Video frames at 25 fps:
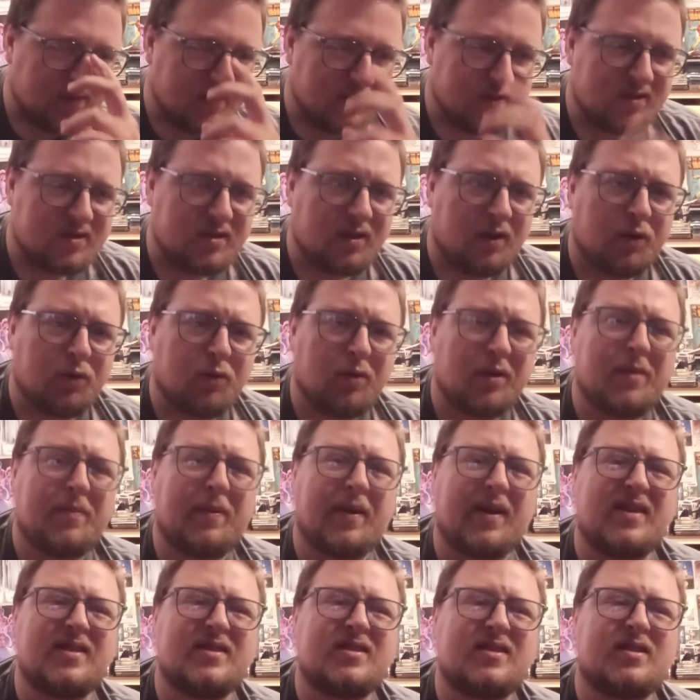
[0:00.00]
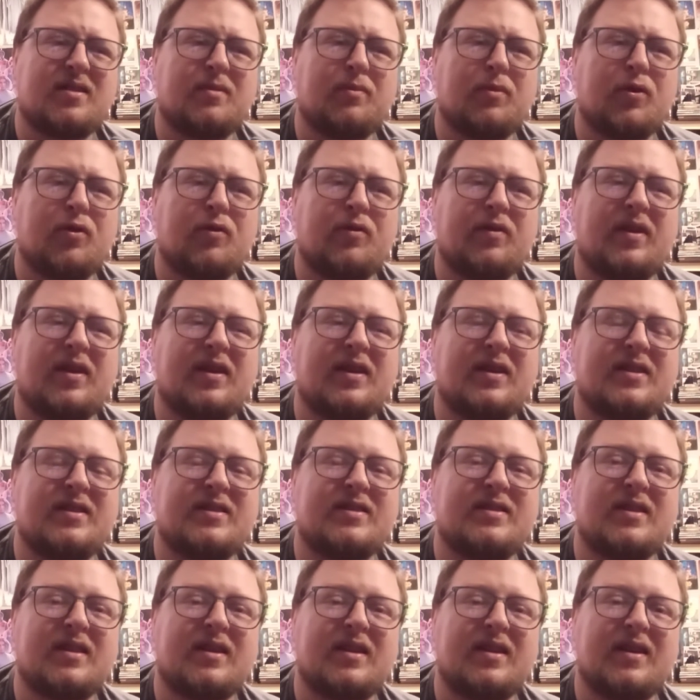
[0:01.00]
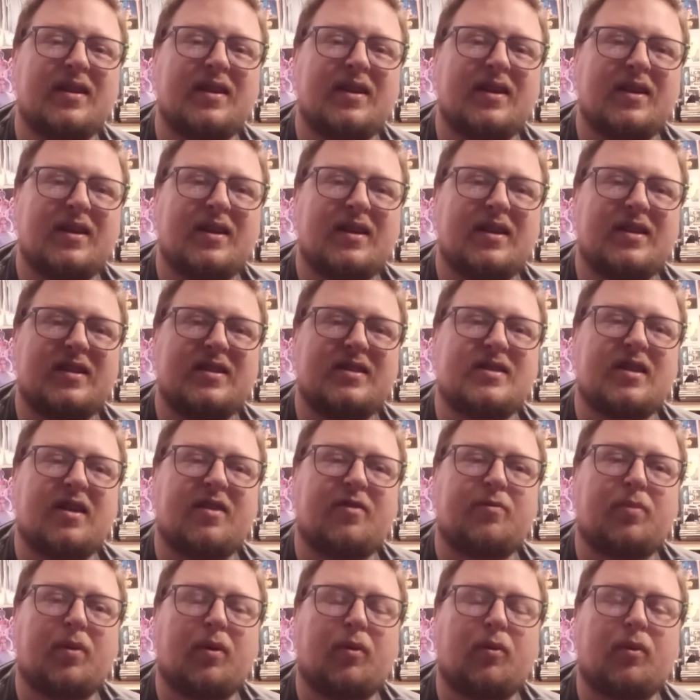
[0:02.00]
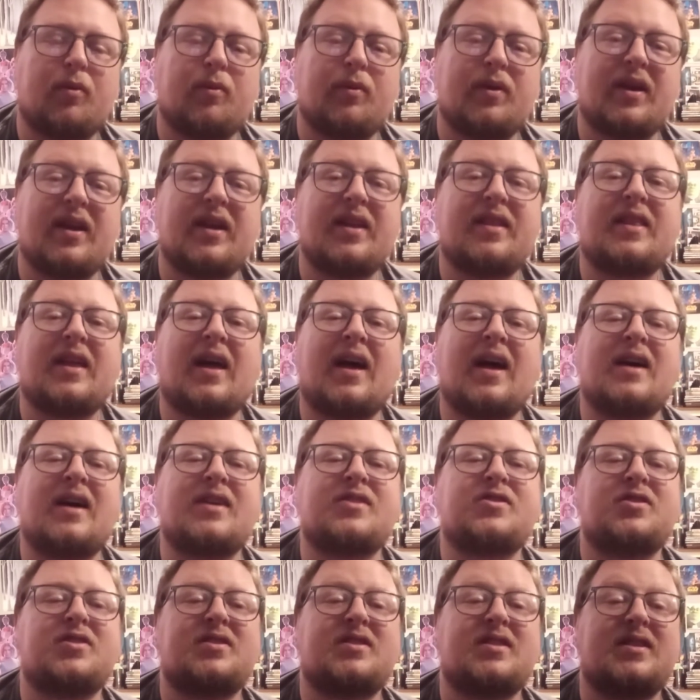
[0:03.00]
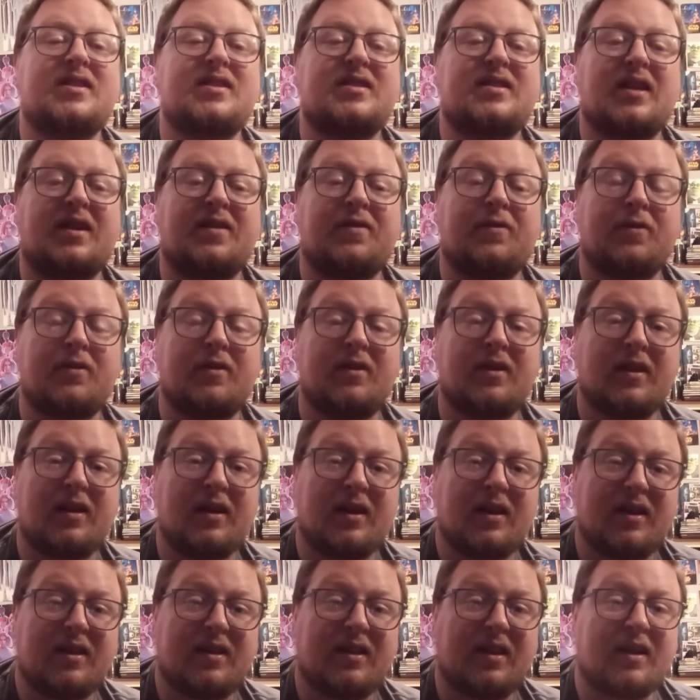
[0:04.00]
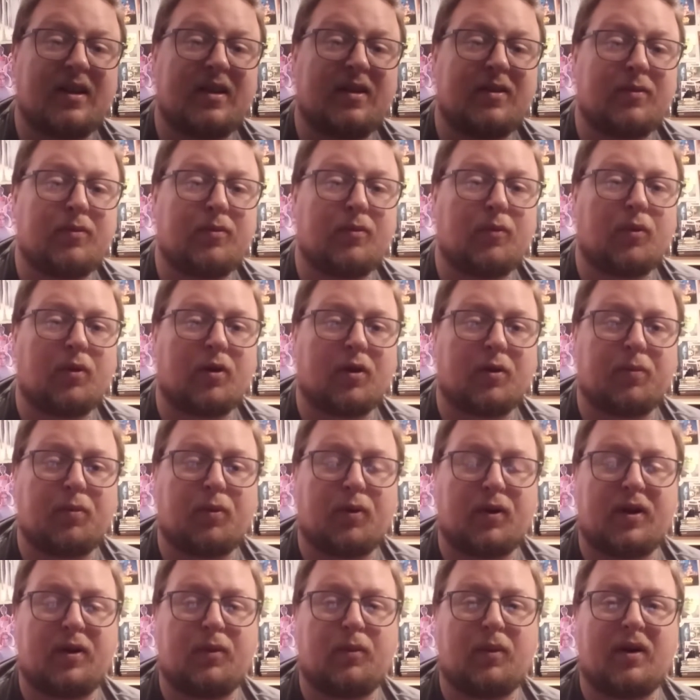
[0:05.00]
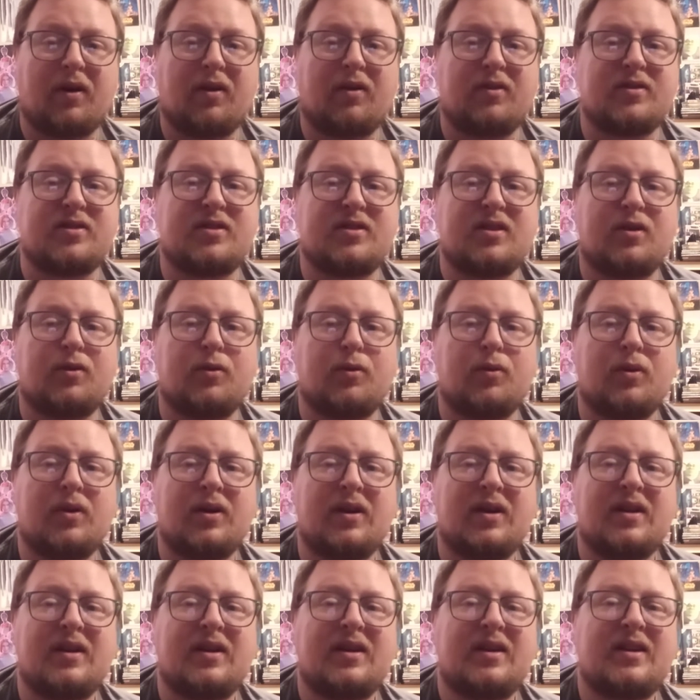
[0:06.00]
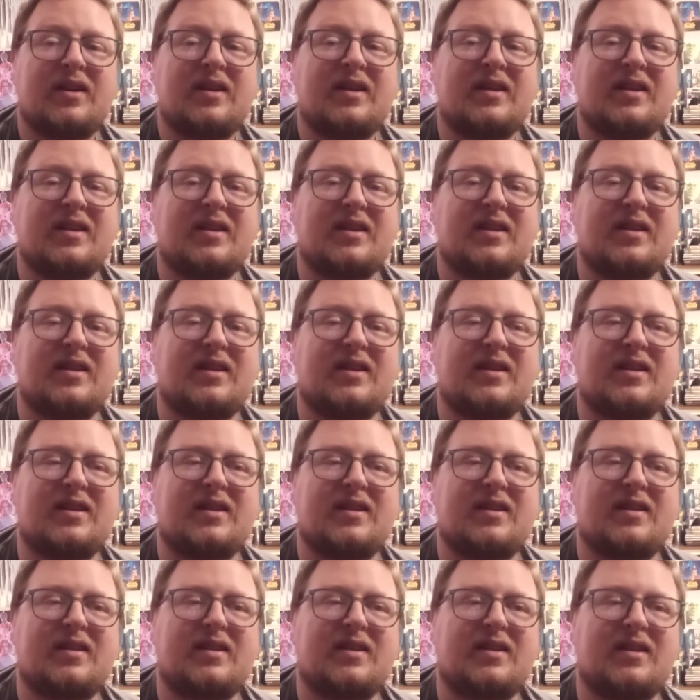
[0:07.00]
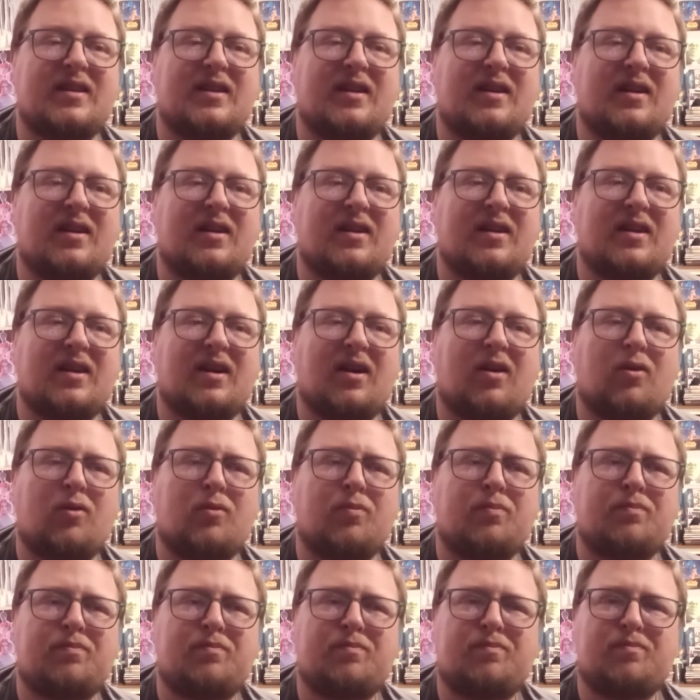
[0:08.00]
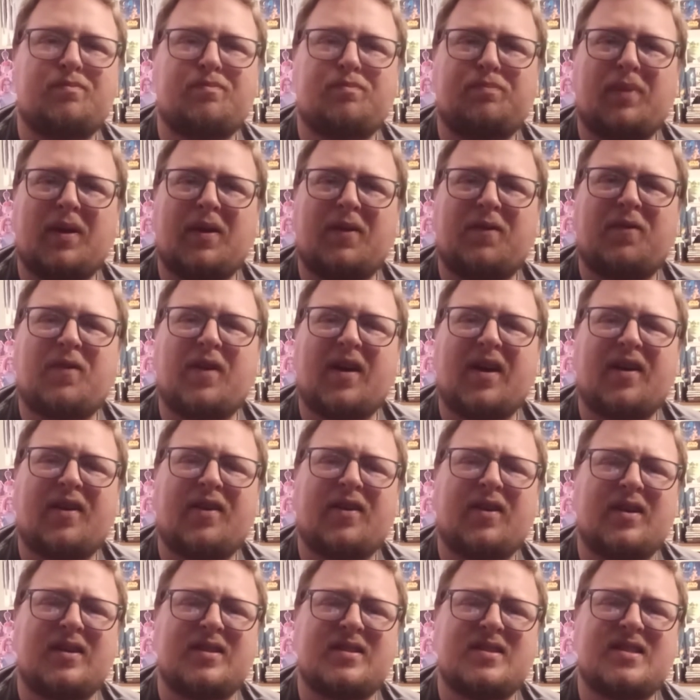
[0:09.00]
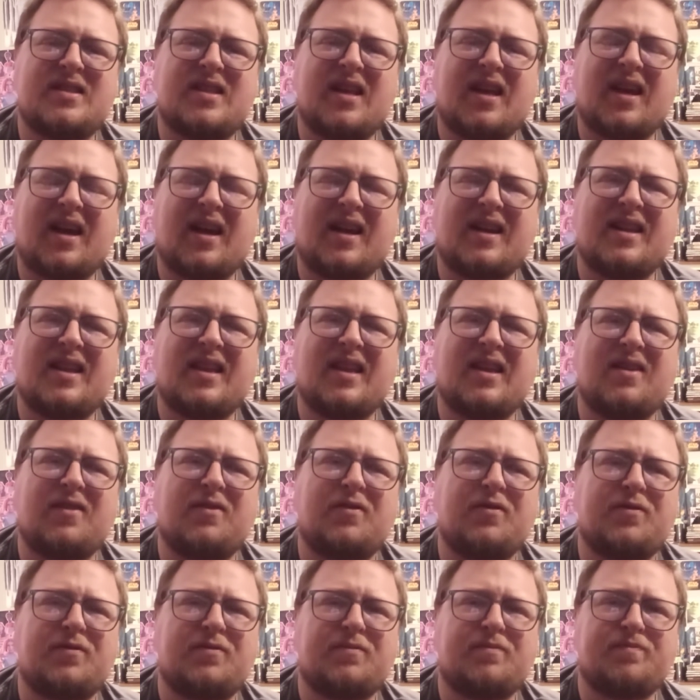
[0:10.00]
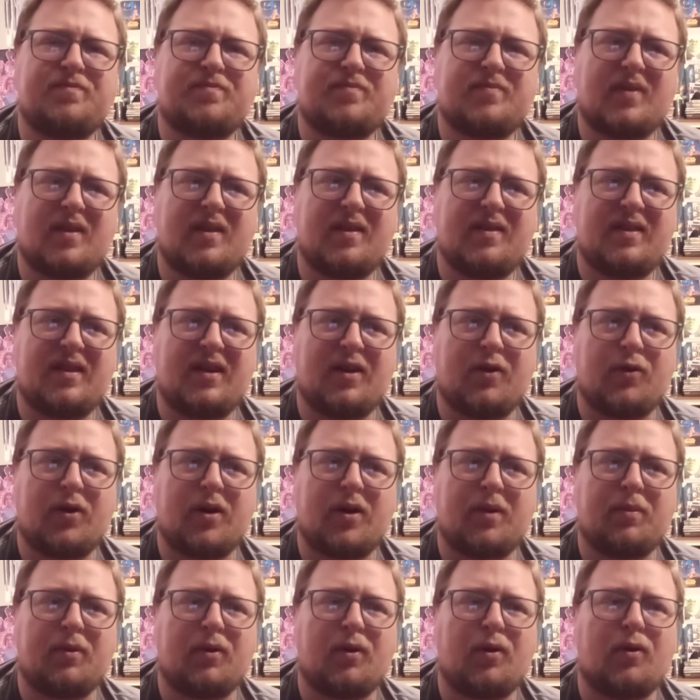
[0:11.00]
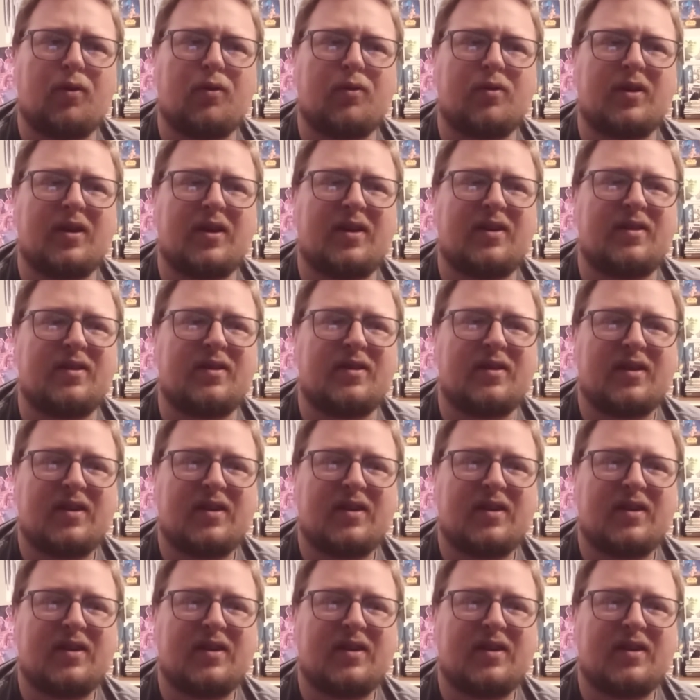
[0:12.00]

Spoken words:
slowly paced the movie is and stuff. But when we get to action scenes, they work pretty well. So it, I'll be fair and say I'd give the Incredible Hulk a